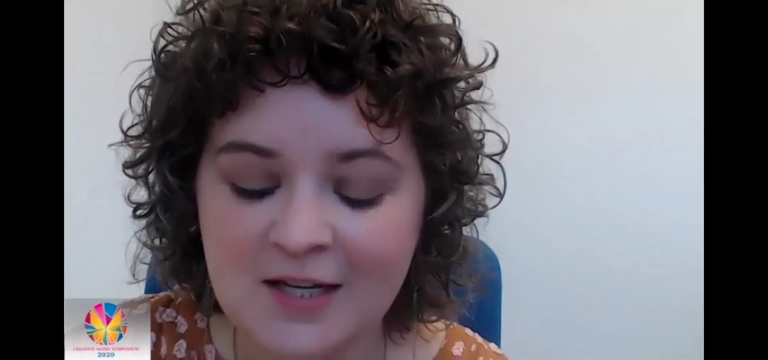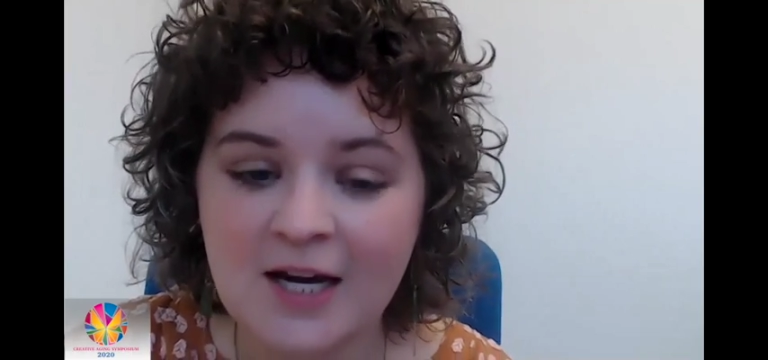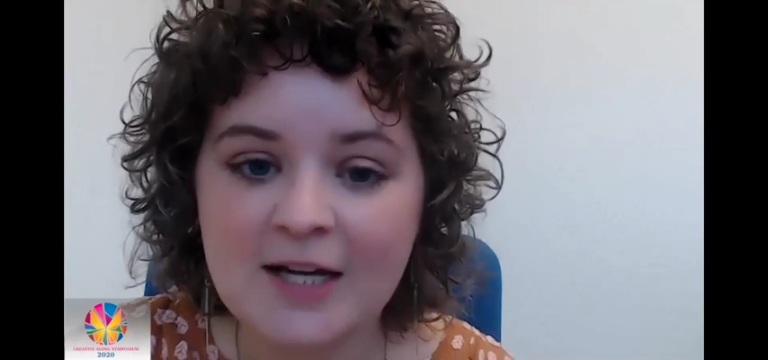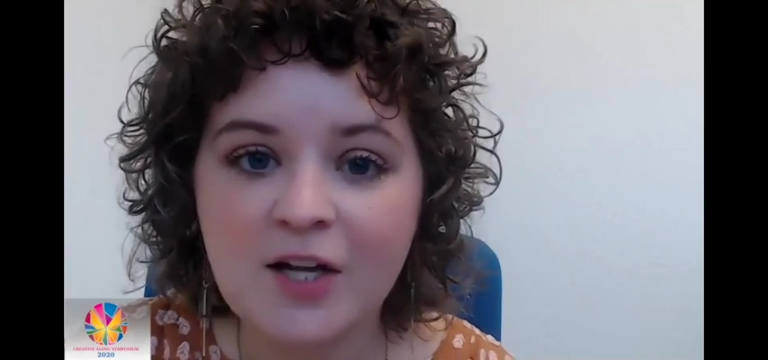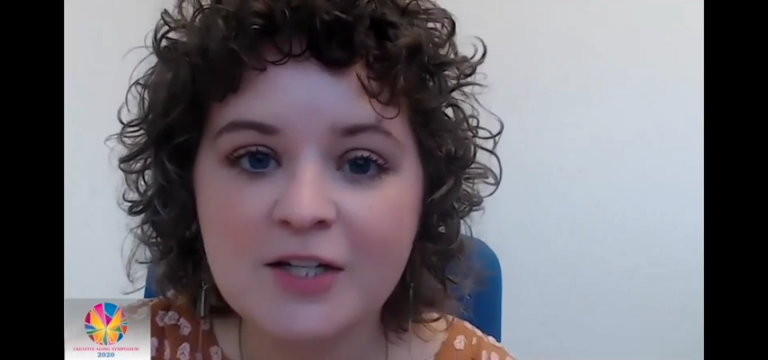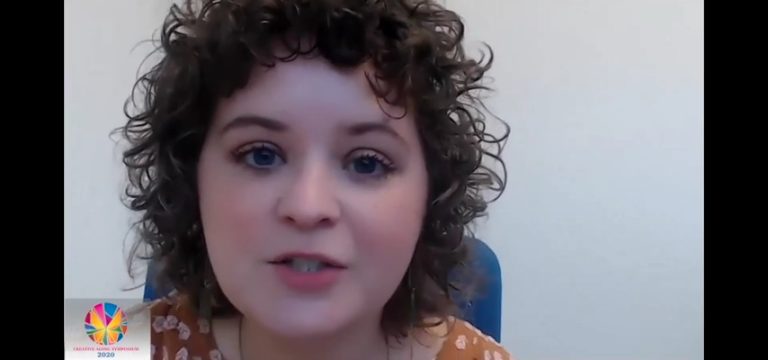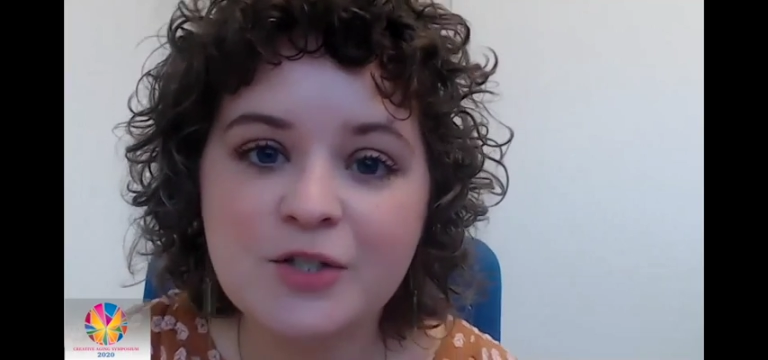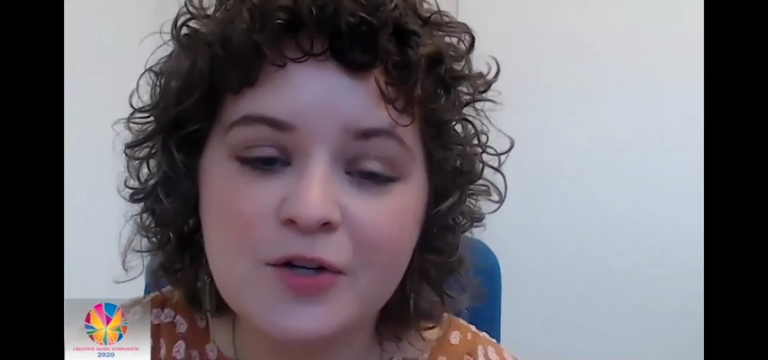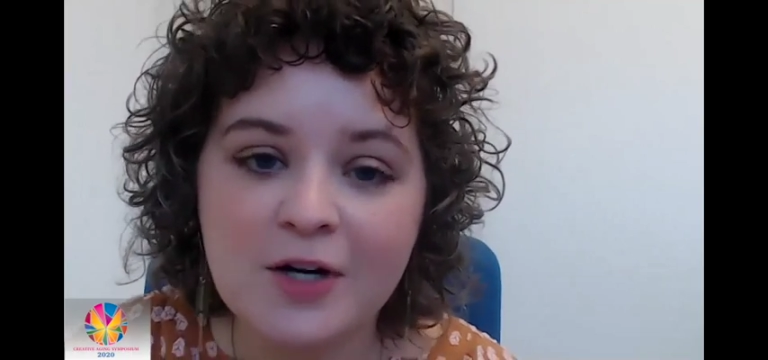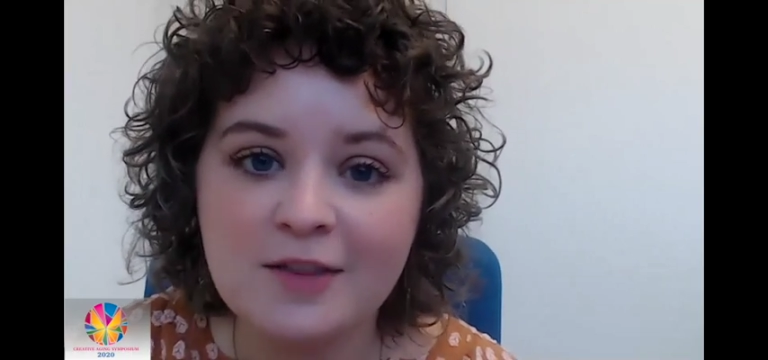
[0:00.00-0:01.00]
I'd like to
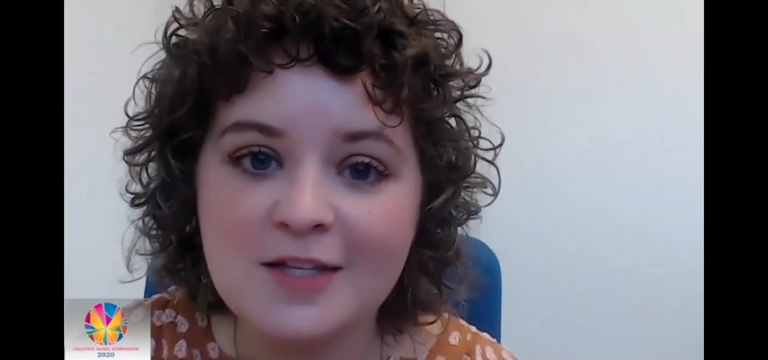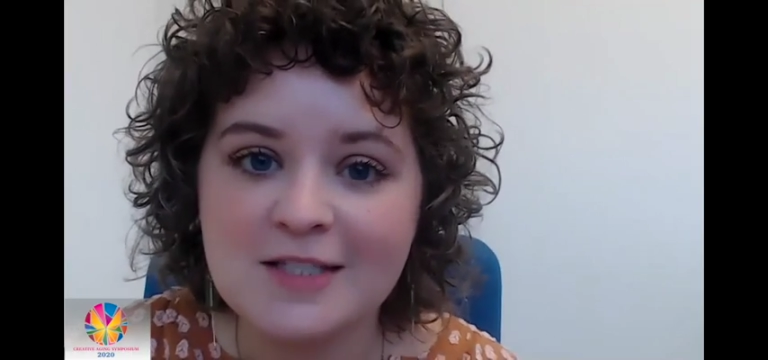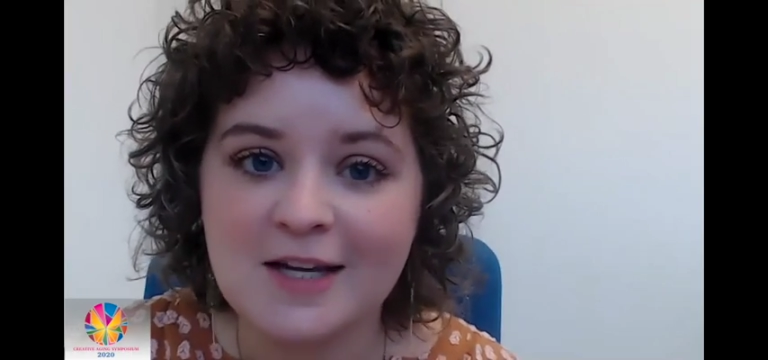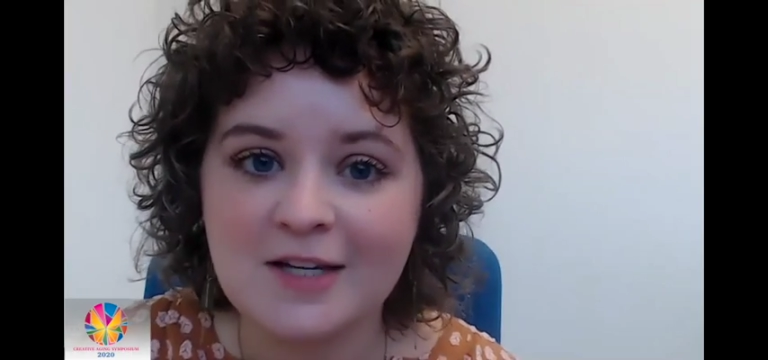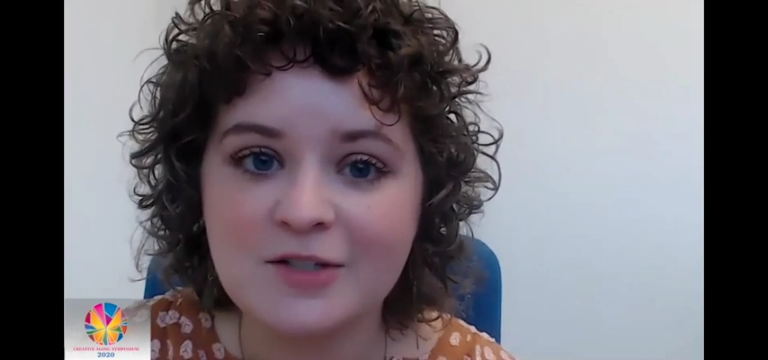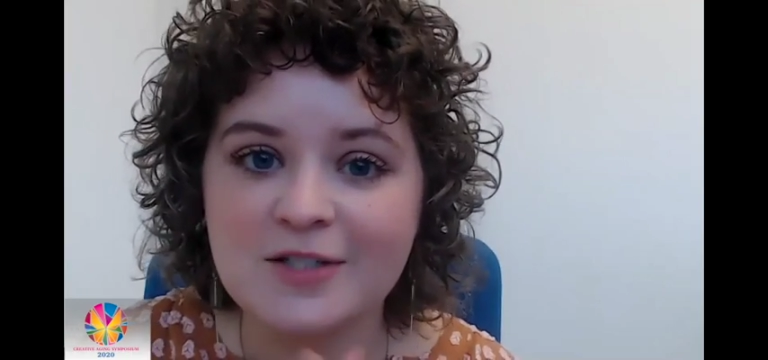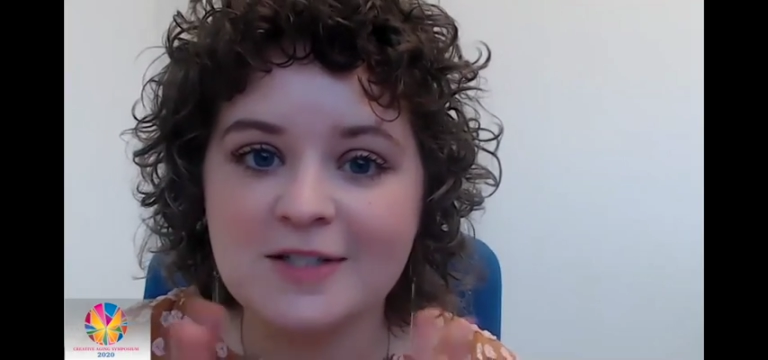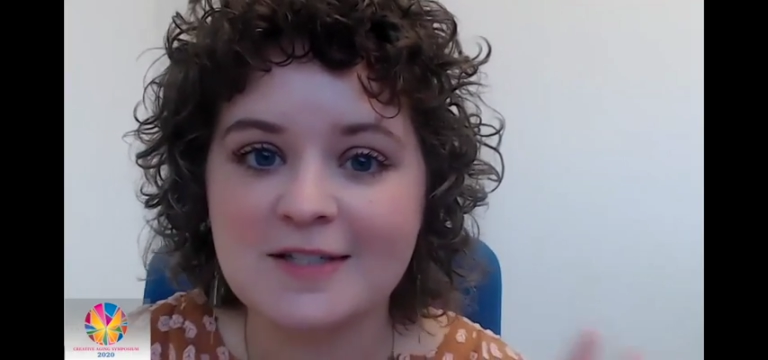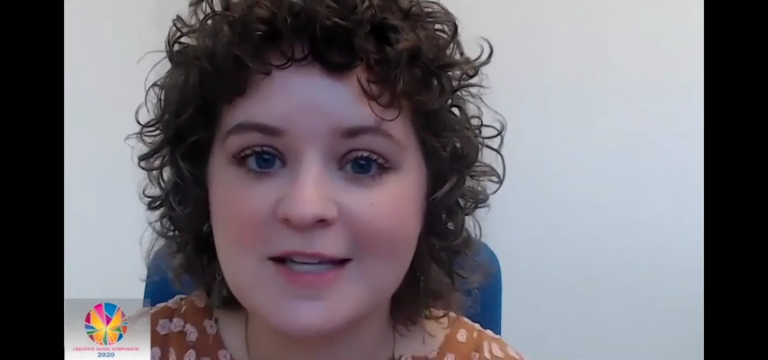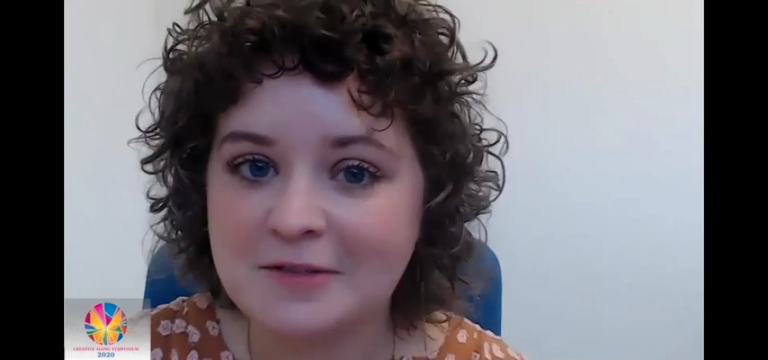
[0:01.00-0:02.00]
start the day just to
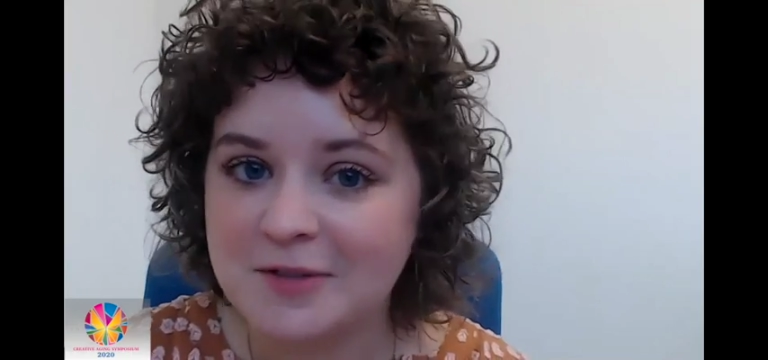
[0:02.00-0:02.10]
set